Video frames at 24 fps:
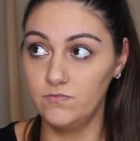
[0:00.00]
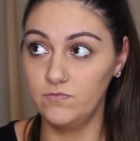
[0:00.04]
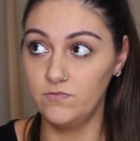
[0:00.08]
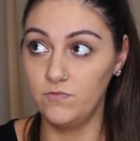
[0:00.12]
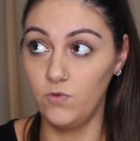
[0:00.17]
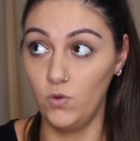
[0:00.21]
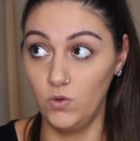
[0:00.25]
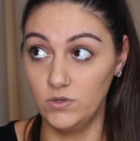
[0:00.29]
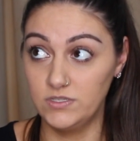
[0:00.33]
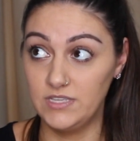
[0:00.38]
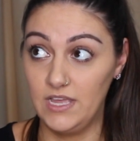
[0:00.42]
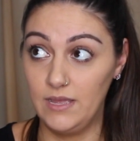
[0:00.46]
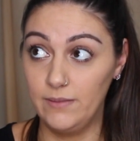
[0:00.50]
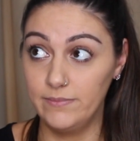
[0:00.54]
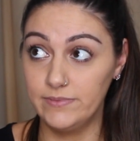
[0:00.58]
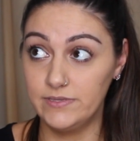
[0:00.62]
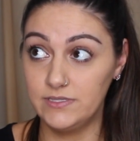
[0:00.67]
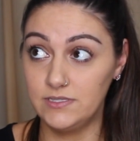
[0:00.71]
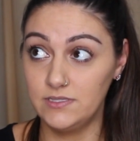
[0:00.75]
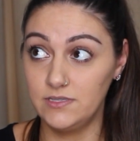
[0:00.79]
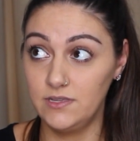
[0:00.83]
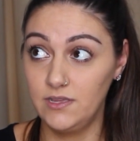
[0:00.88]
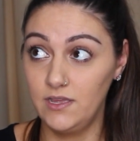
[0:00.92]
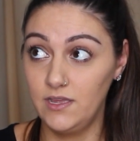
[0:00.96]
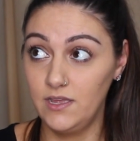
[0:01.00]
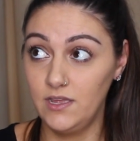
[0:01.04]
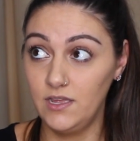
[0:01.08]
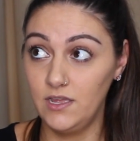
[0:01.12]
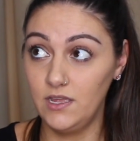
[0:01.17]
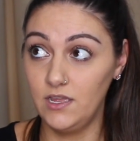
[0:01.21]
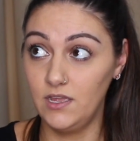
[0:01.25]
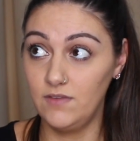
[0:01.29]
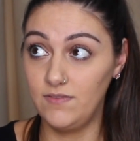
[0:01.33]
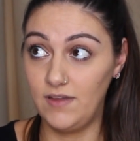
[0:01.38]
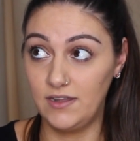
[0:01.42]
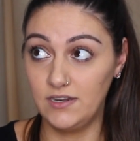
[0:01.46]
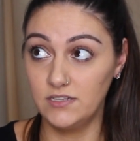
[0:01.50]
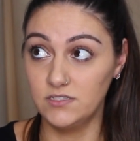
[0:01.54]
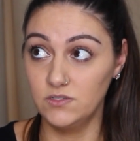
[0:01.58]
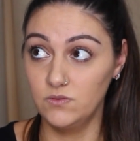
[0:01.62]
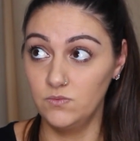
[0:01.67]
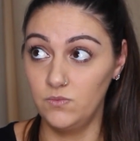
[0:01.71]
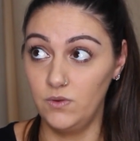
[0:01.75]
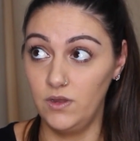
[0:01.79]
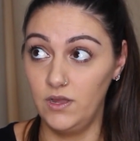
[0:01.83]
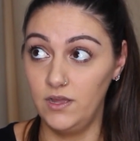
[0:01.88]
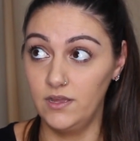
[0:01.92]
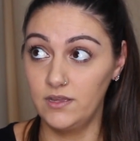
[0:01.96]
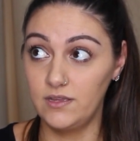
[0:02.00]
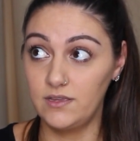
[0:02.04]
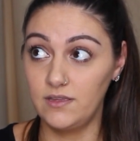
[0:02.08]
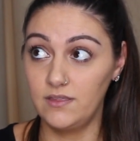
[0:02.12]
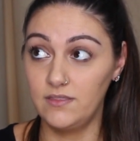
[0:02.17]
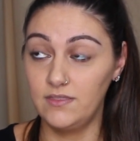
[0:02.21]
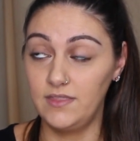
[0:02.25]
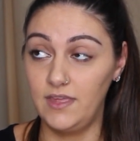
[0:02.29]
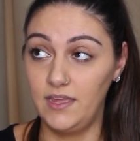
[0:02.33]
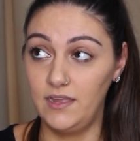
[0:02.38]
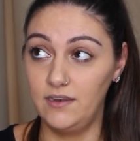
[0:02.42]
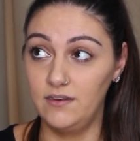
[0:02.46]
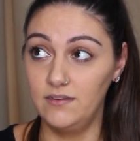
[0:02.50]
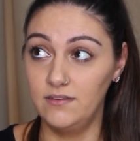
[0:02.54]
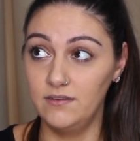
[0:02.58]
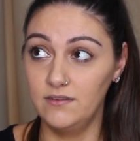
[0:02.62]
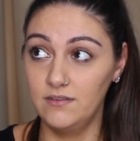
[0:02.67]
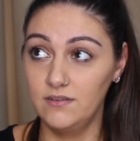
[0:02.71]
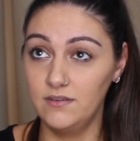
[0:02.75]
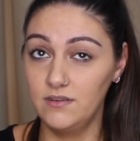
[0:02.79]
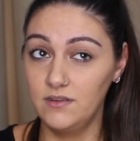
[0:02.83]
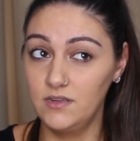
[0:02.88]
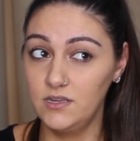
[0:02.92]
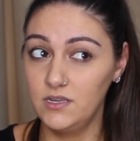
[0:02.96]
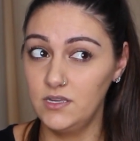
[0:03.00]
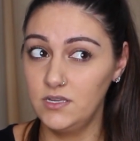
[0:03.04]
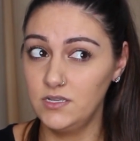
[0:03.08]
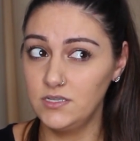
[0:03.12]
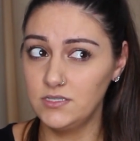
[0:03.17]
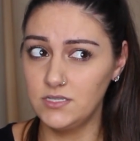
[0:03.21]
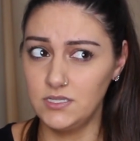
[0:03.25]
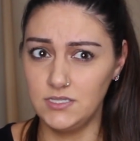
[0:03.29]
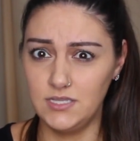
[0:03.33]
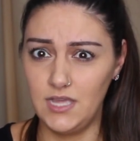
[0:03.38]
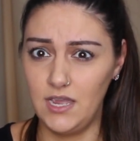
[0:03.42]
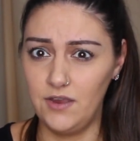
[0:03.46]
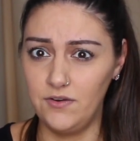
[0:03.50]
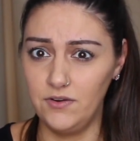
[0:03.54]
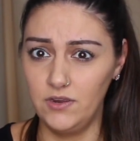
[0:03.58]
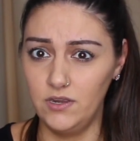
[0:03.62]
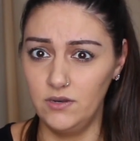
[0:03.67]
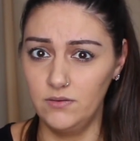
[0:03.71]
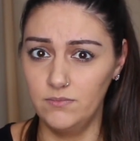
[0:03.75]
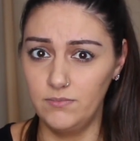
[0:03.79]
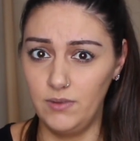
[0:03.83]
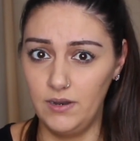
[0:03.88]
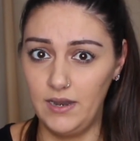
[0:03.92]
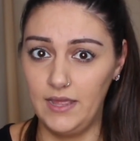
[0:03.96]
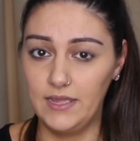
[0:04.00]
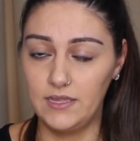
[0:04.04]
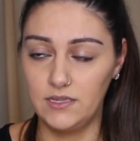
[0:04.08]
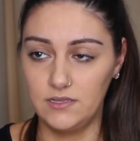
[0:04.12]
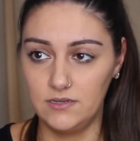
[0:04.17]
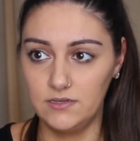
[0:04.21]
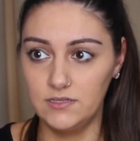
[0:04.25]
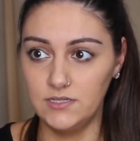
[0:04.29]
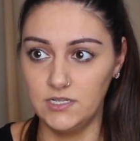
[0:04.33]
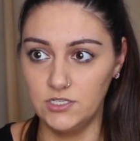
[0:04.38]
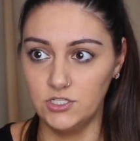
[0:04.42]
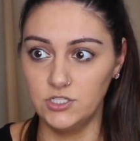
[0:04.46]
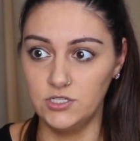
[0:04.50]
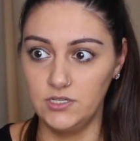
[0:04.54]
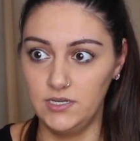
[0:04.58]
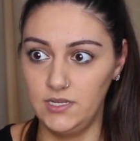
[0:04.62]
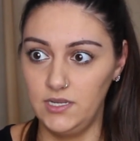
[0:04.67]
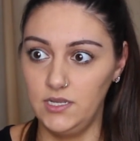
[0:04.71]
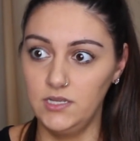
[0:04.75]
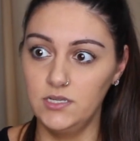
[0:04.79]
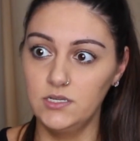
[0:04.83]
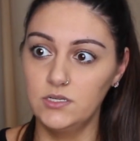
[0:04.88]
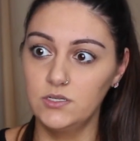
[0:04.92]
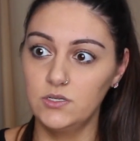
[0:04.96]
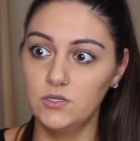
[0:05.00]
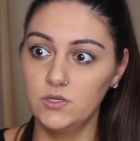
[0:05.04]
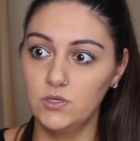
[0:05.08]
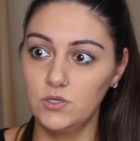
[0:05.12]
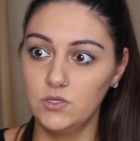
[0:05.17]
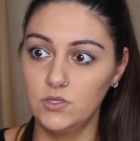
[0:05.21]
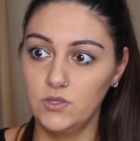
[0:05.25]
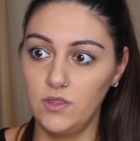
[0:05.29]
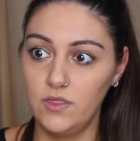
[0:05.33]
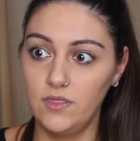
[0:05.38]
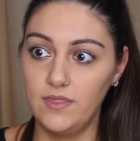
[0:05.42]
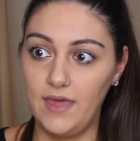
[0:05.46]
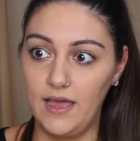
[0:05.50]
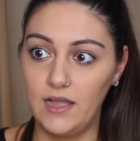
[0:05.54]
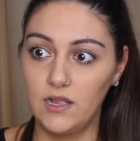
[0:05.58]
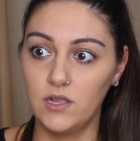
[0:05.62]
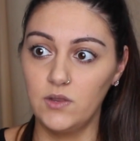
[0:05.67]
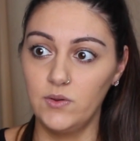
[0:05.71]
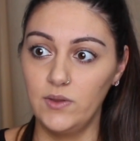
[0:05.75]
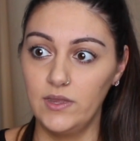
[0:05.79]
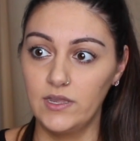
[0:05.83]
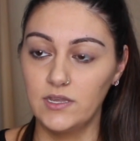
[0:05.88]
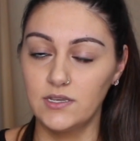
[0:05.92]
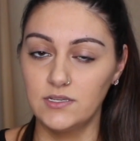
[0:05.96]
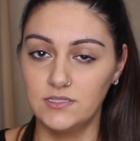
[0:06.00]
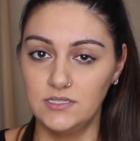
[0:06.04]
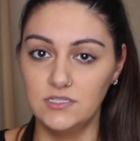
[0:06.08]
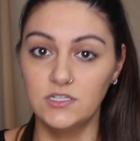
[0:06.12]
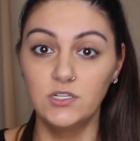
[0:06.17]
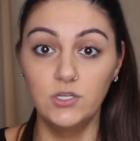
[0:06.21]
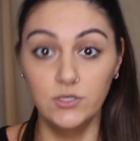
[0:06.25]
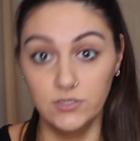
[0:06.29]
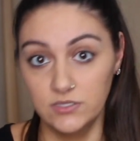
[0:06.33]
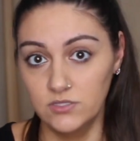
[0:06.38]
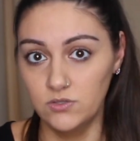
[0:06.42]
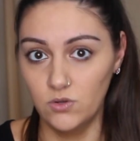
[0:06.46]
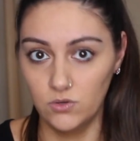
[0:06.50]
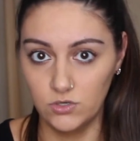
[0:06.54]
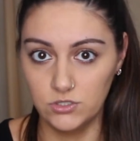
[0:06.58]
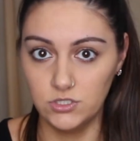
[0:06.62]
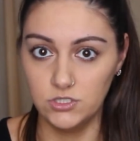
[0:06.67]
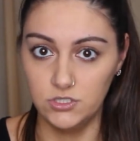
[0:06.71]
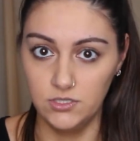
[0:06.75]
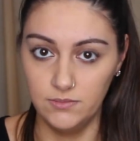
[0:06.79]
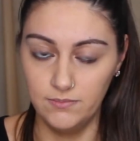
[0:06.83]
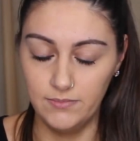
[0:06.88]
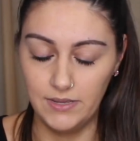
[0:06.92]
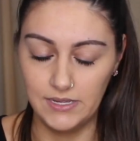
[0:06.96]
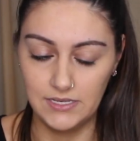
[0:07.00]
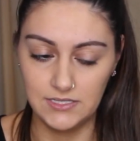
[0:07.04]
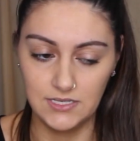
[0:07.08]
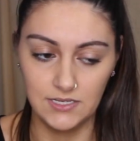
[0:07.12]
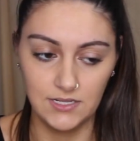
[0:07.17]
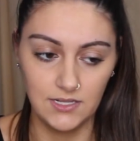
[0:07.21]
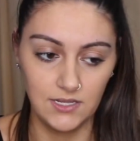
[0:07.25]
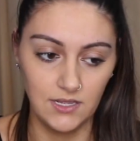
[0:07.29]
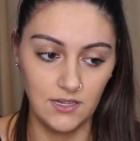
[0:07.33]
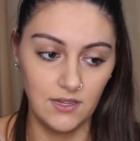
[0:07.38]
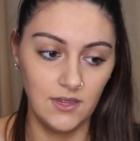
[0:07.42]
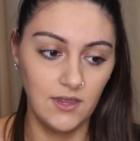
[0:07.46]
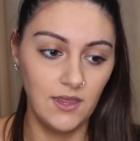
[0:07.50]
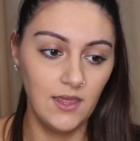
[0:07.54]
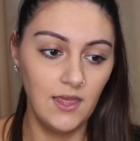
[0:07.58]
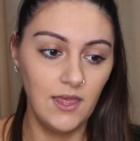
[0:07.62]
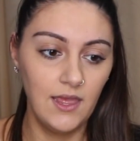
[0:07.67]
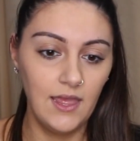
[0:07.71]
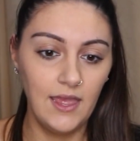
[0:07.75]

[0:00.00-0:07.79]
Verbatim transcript: forceps. Mm. If that doesn't work, then cesarean, but like literally that quick because he's losing oxygen basically.